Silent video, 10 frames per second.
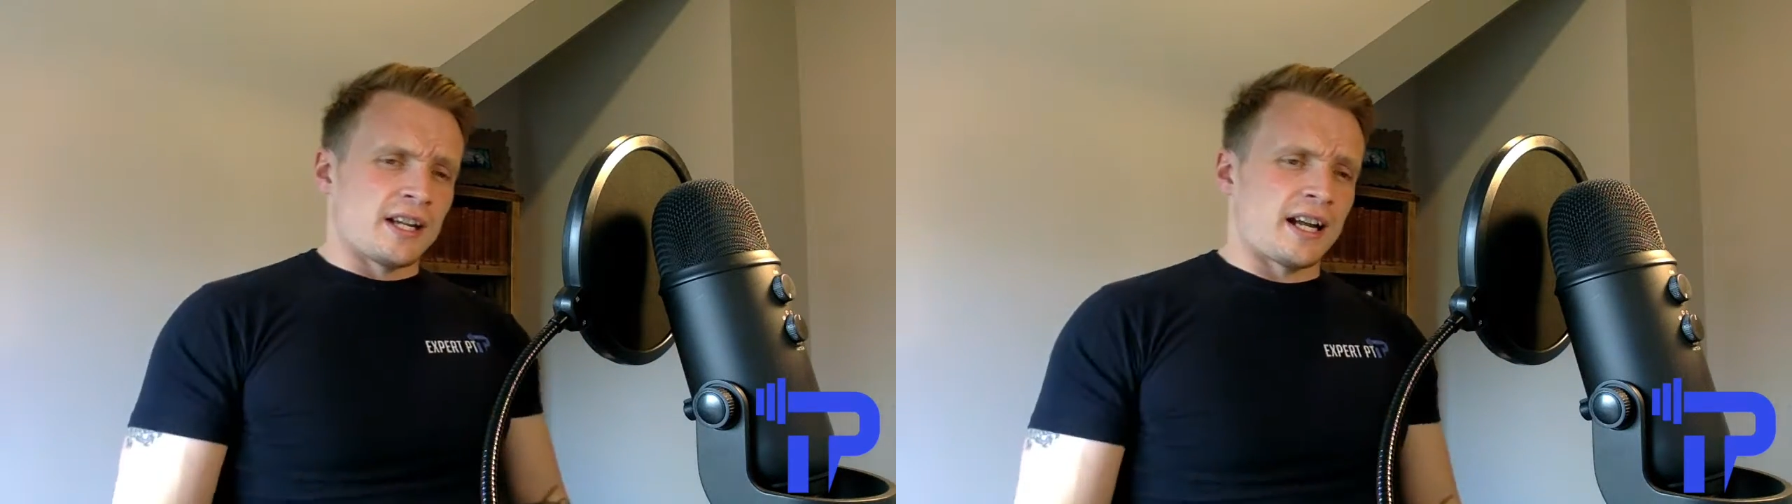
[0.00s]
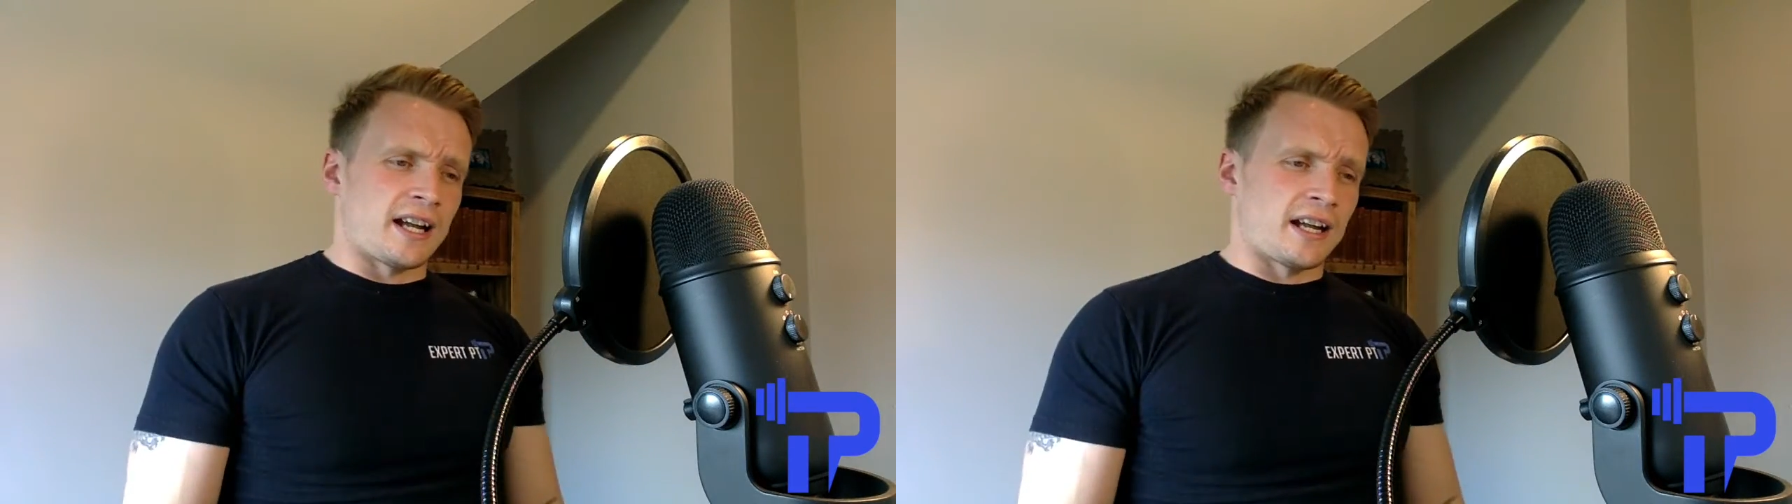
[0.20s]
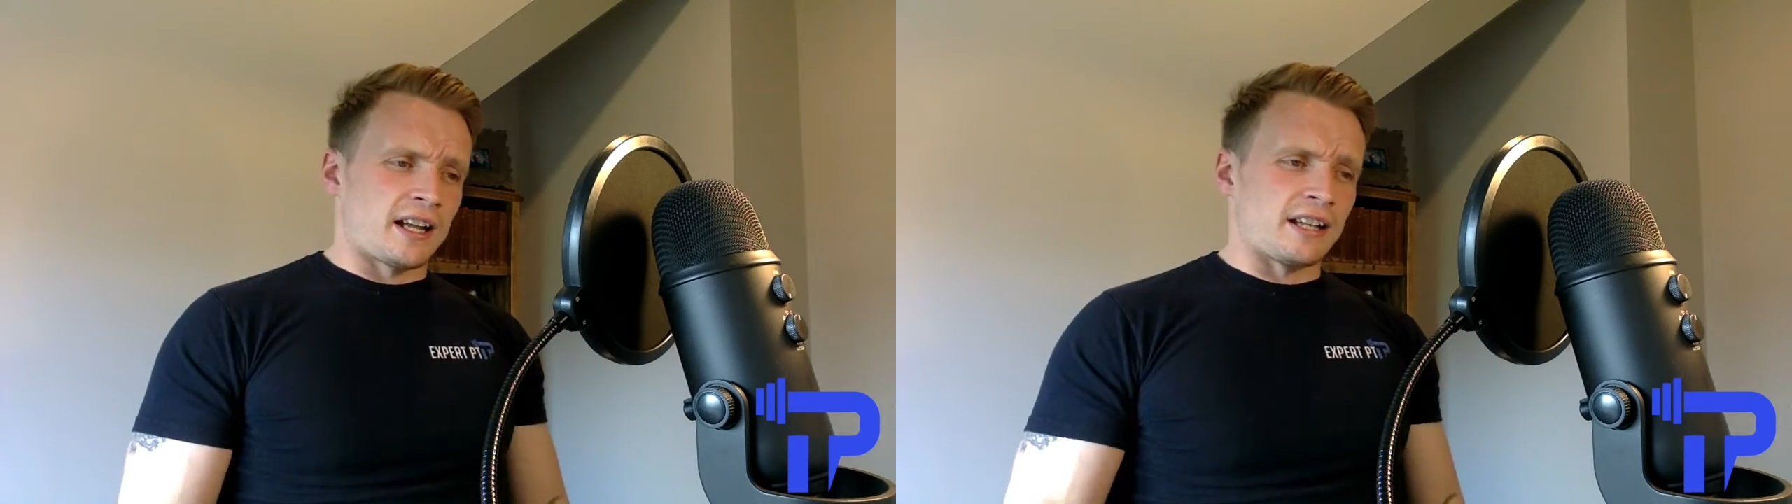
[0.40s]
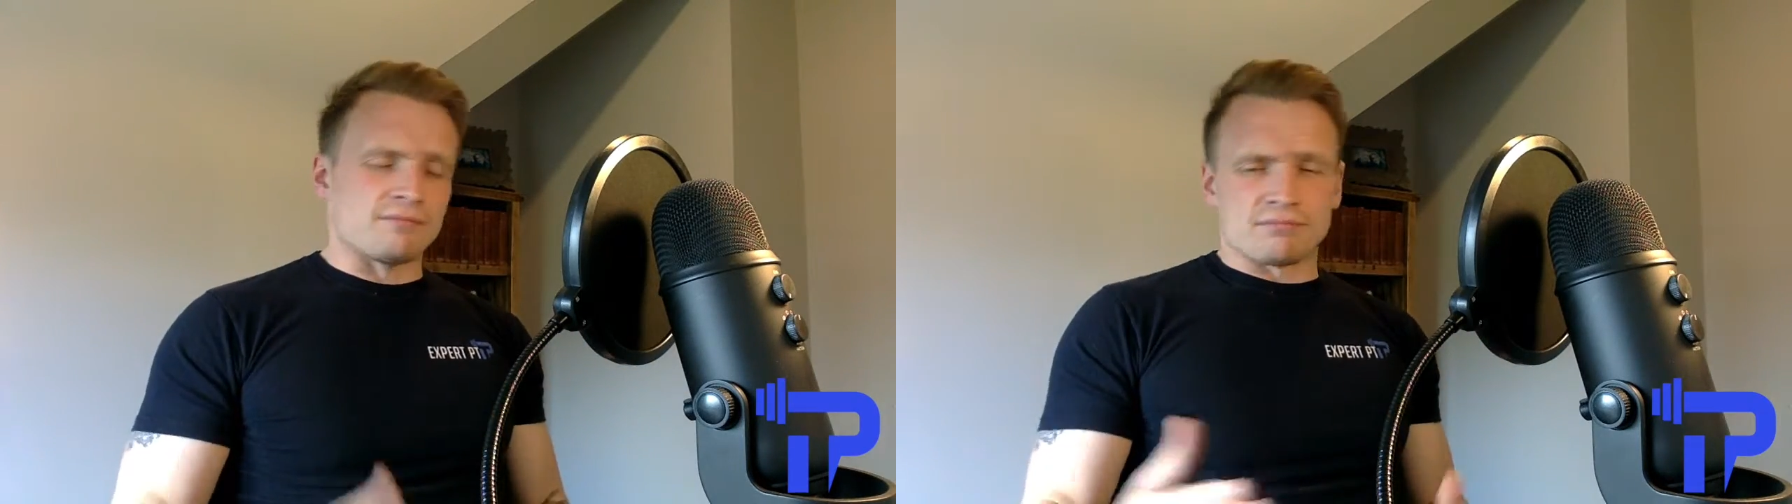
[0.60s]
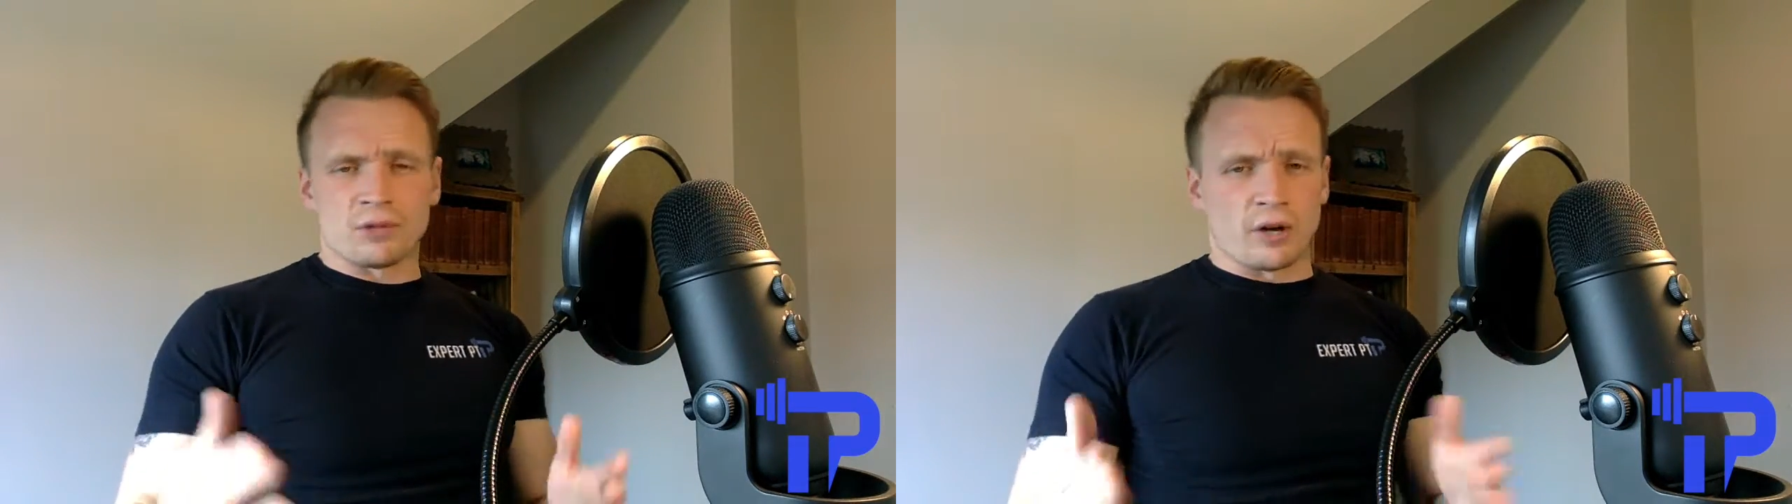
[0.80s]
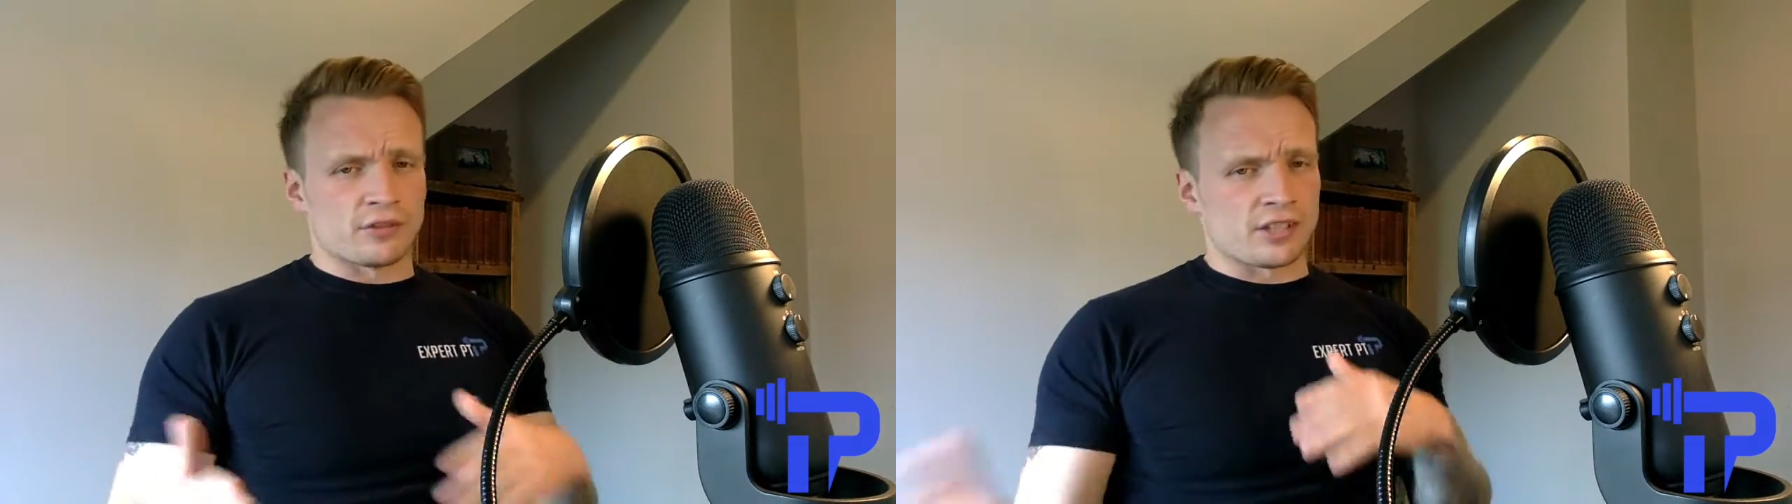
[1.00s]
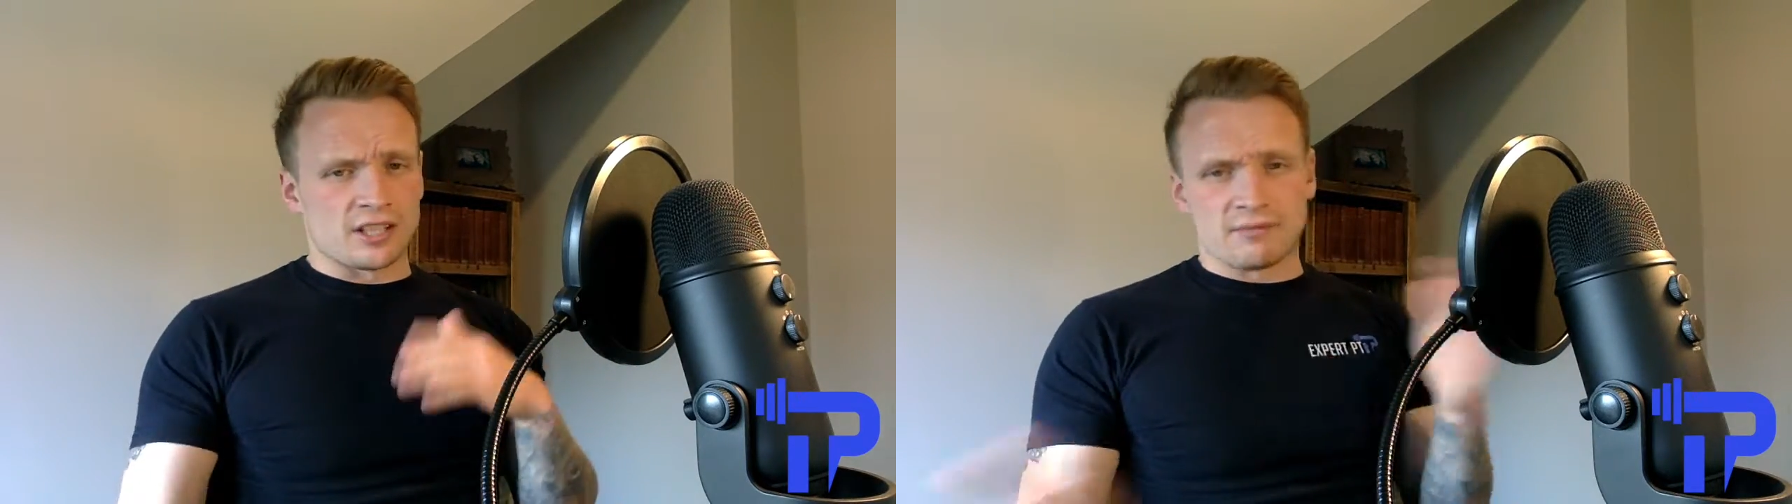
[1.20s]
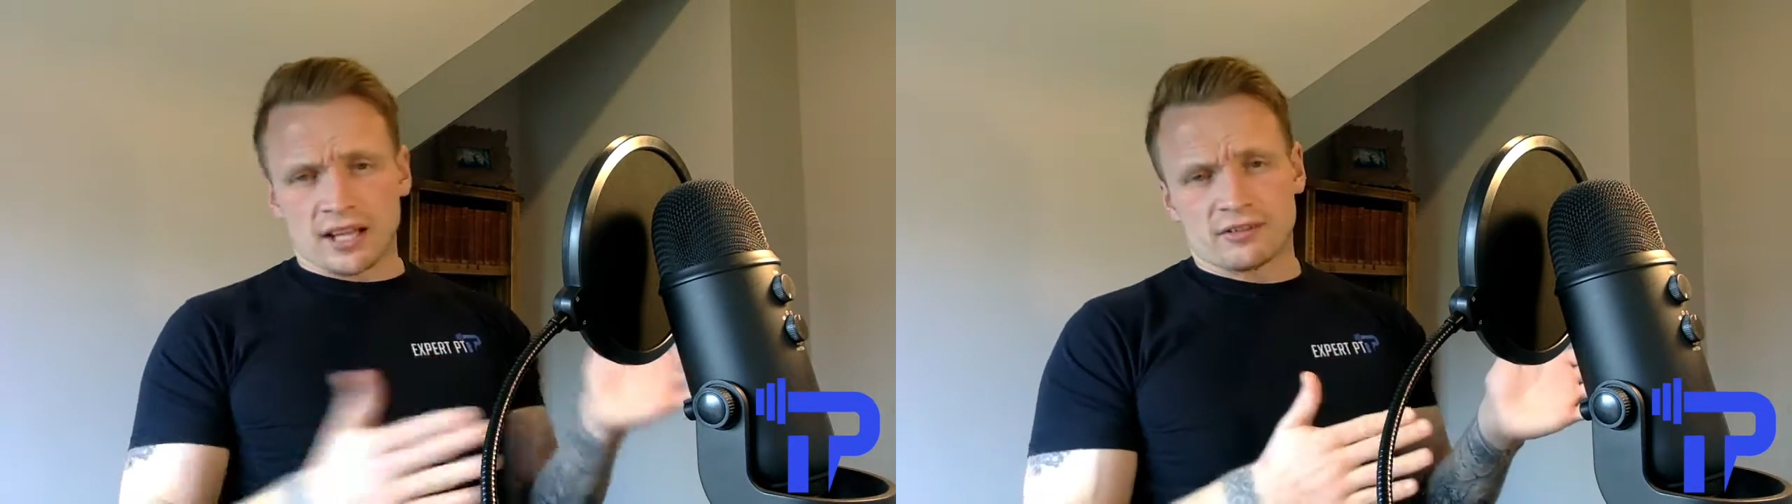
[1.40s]
and
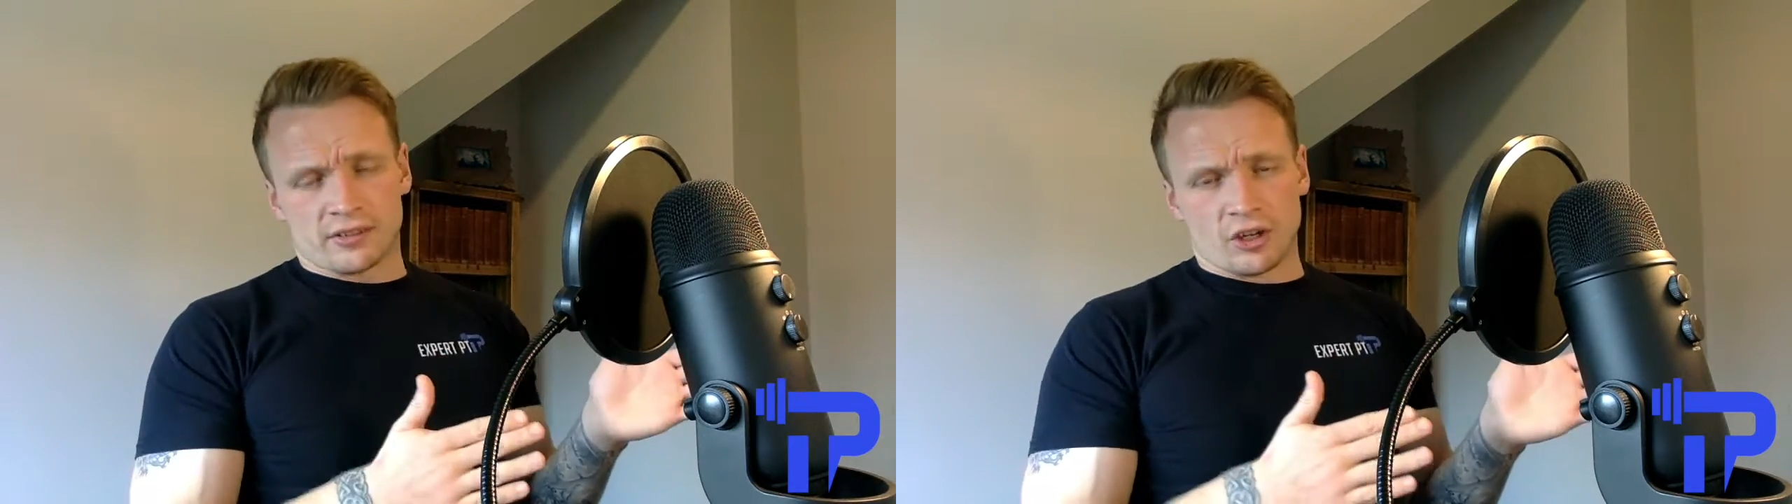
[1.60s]
obviously that's